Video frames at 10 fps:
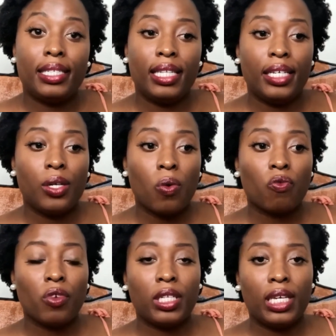They don't
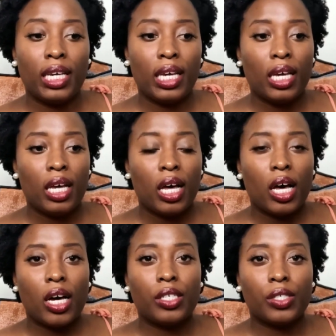really
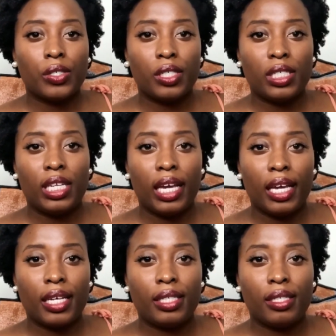
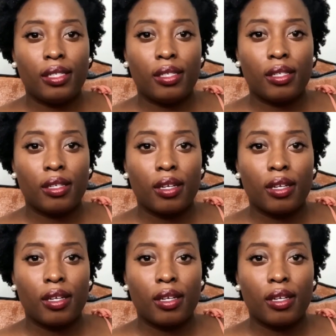understand